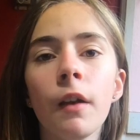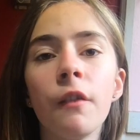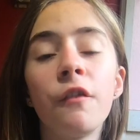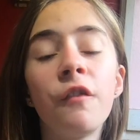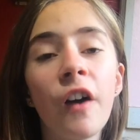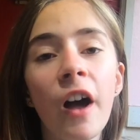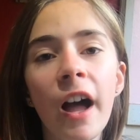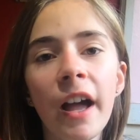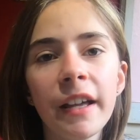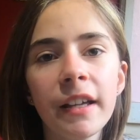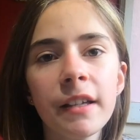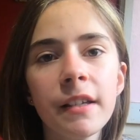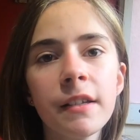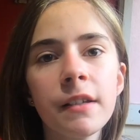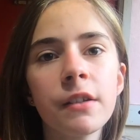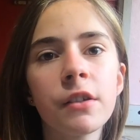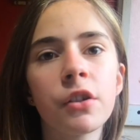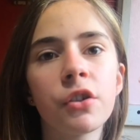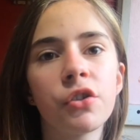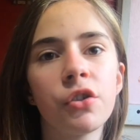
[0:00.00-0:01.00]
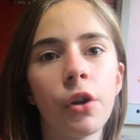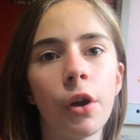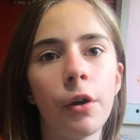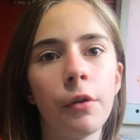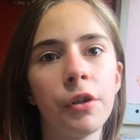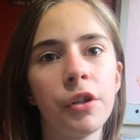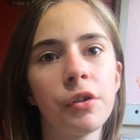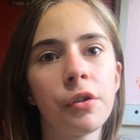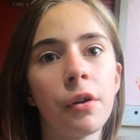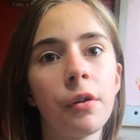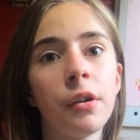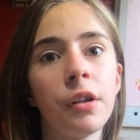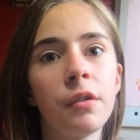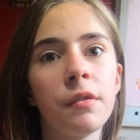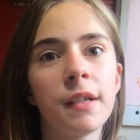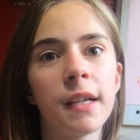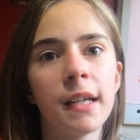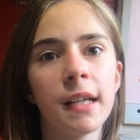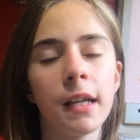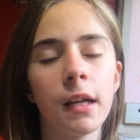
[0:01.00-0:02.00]
fires, so you don't
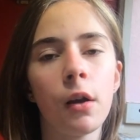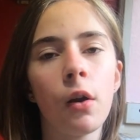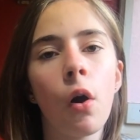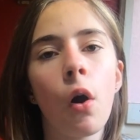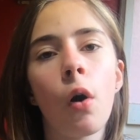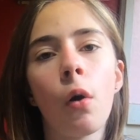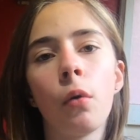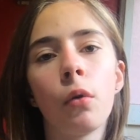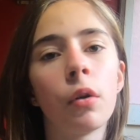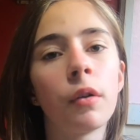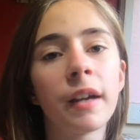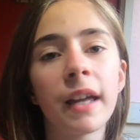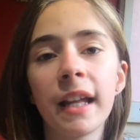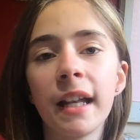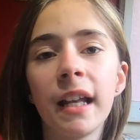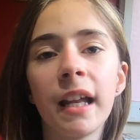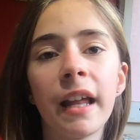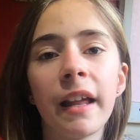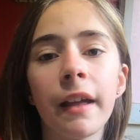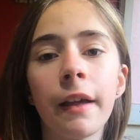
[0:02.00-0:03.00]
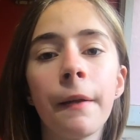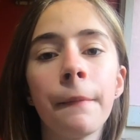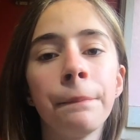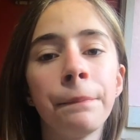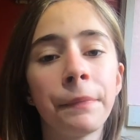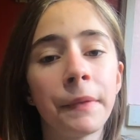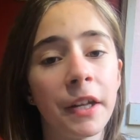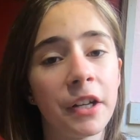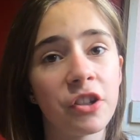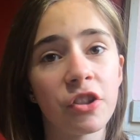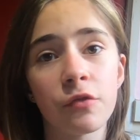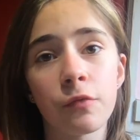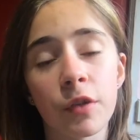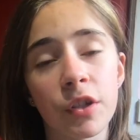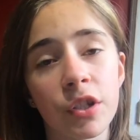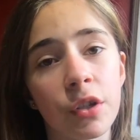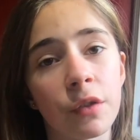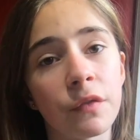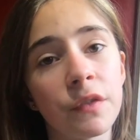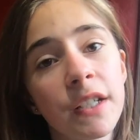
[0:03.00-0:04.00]
use any coal or kindling, it just
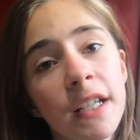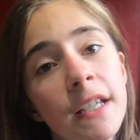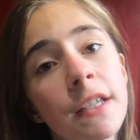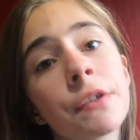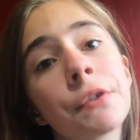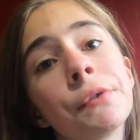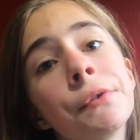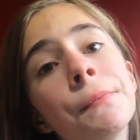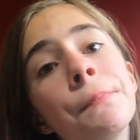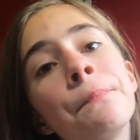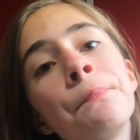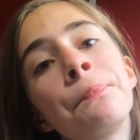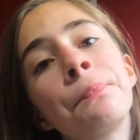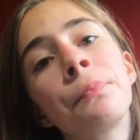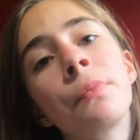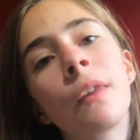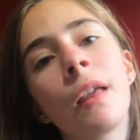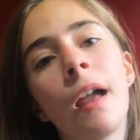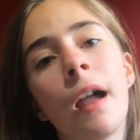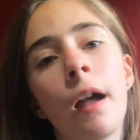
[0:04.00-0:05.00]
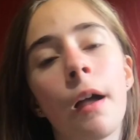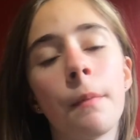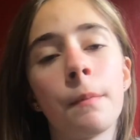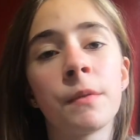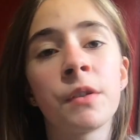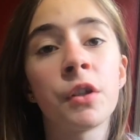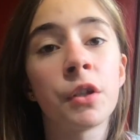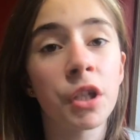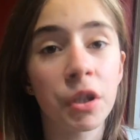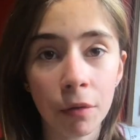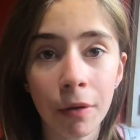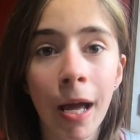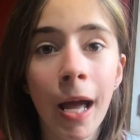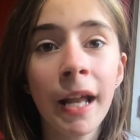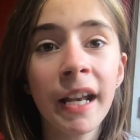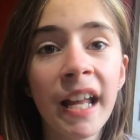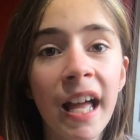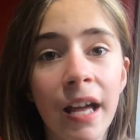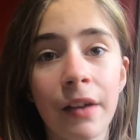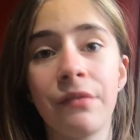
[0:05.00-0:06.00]
runs off diesel. So you
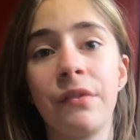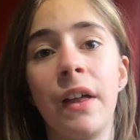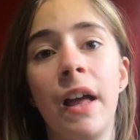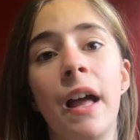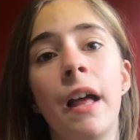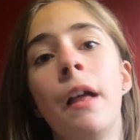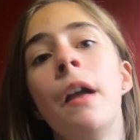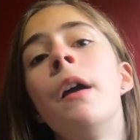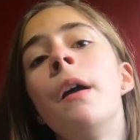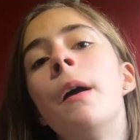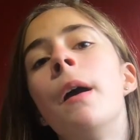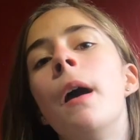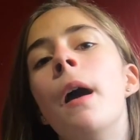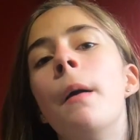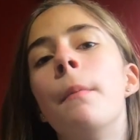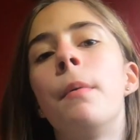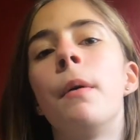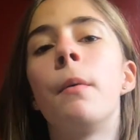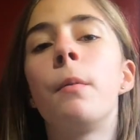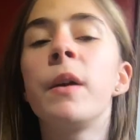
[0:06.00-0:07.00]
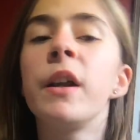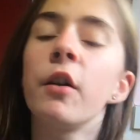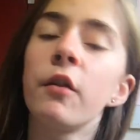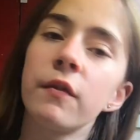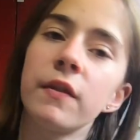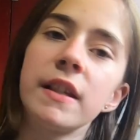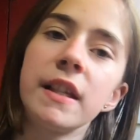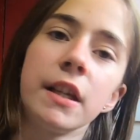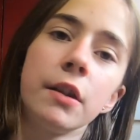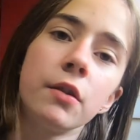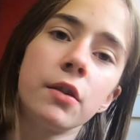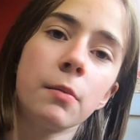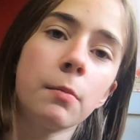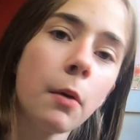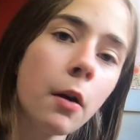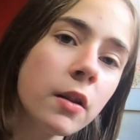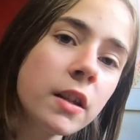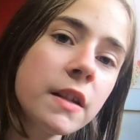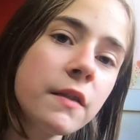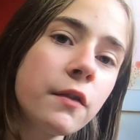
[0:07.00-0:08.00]
can have that, but we obviously use a
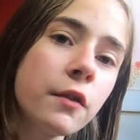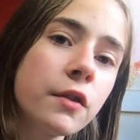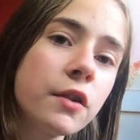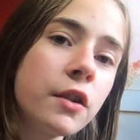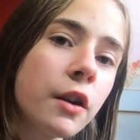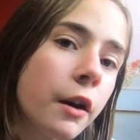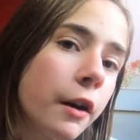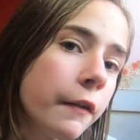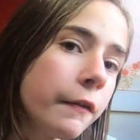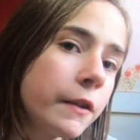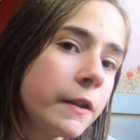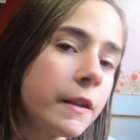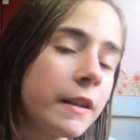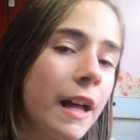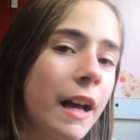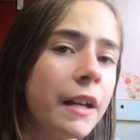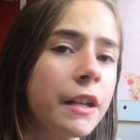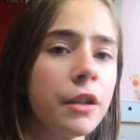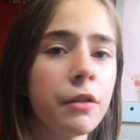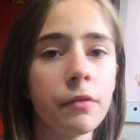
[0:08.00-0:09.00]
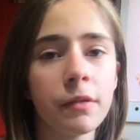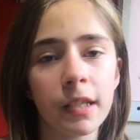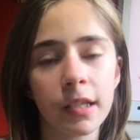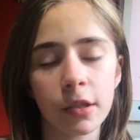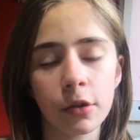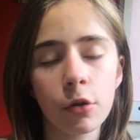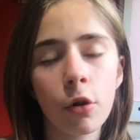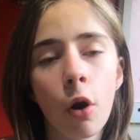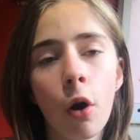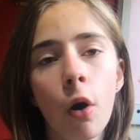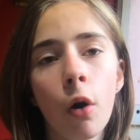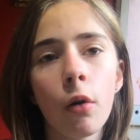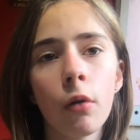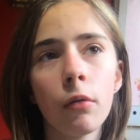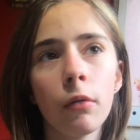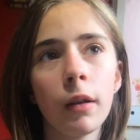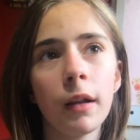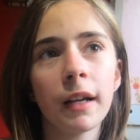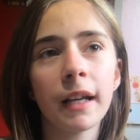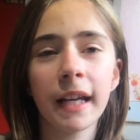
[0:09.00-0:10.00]
multi-fuel stove, so that uses
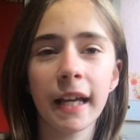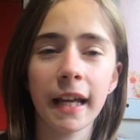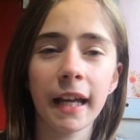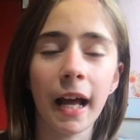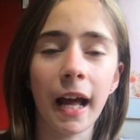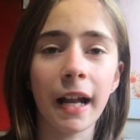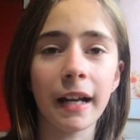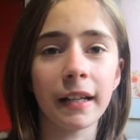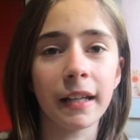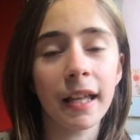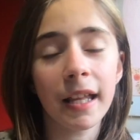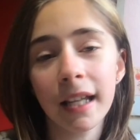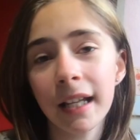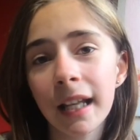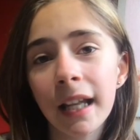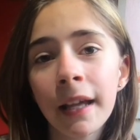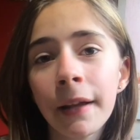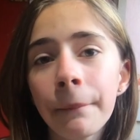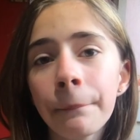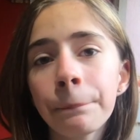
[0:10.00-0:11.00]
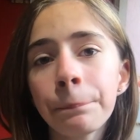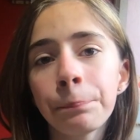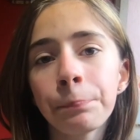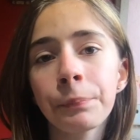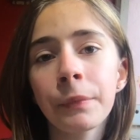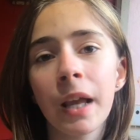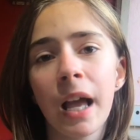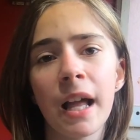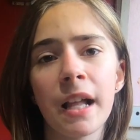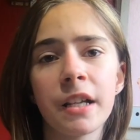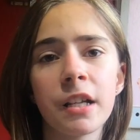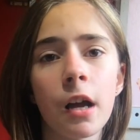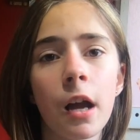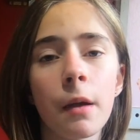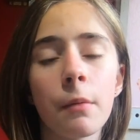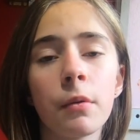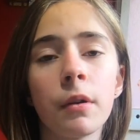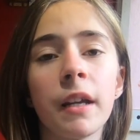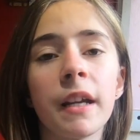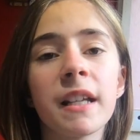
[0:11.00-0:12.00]
coal and kindling, and I
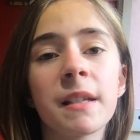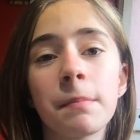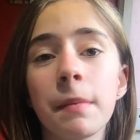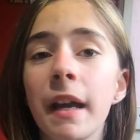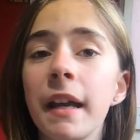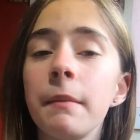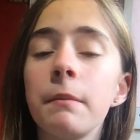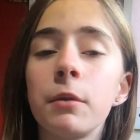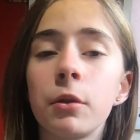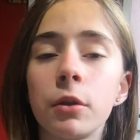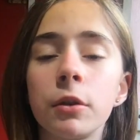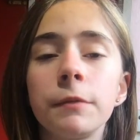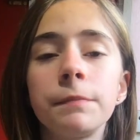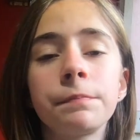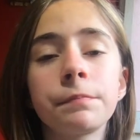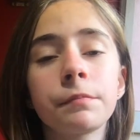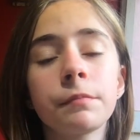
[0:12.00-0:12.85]
will explain more